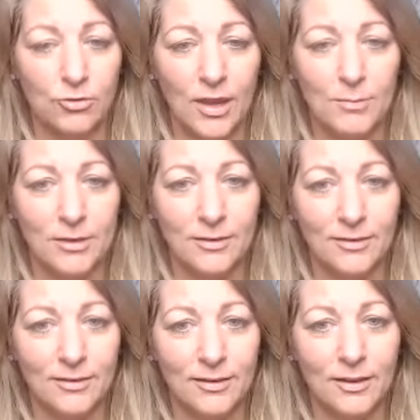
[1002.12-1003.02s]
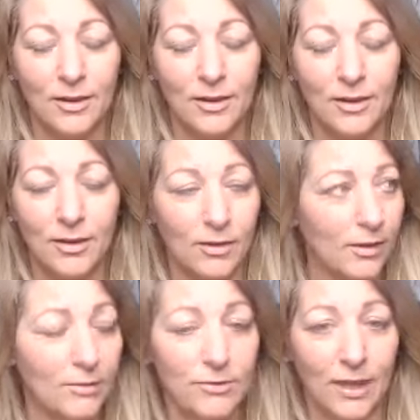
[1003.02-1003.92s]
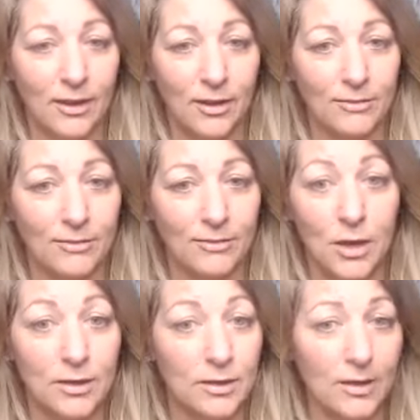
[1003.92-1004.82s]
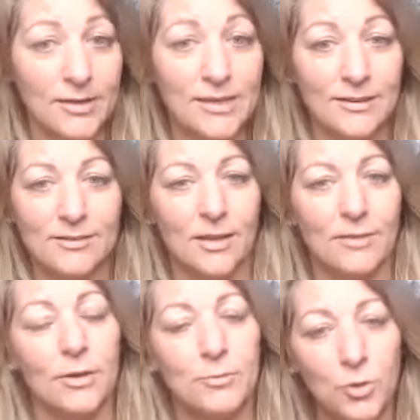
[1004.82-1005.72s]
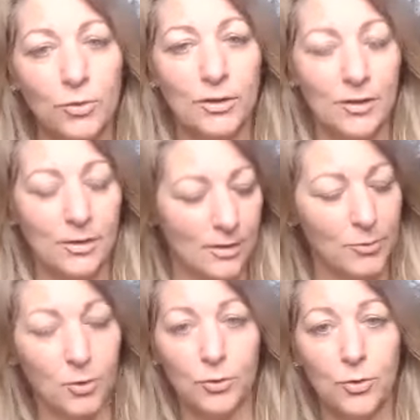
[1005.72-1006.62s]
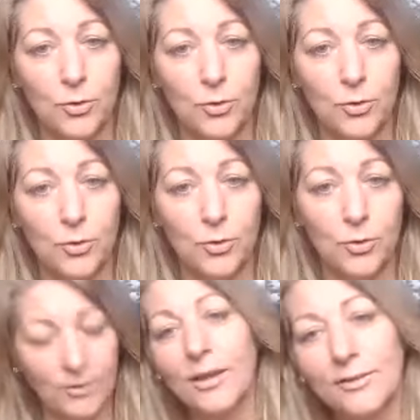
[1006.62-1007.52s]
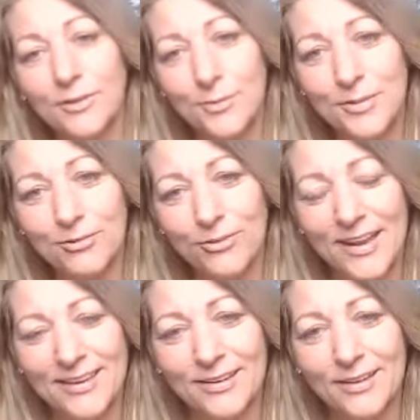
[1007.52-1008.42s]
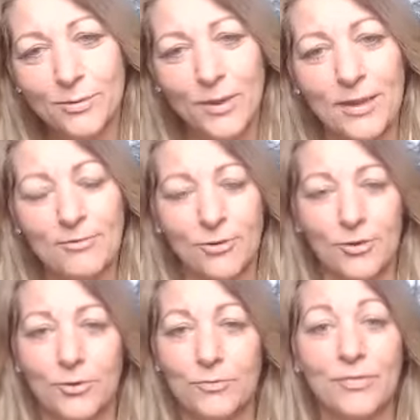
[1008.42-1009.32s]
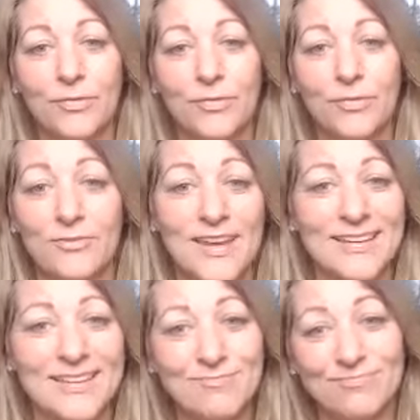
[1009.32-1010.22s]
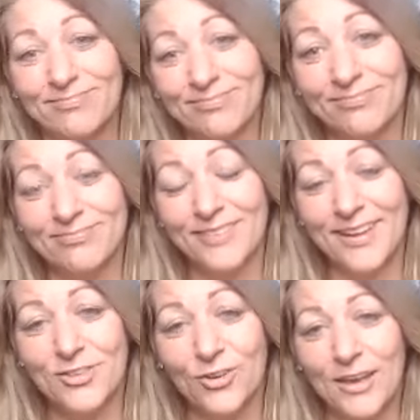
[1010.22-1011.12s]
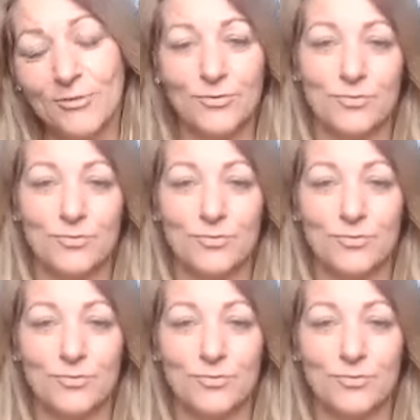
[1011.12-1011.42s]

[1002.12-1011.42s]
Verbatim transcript: damn it, I, I love that life. I'm I, I need this life, and I'm gonna I'm gonna go after it. Don't be afraid. It's waiting for you. It's faded. Hmm. It's your life.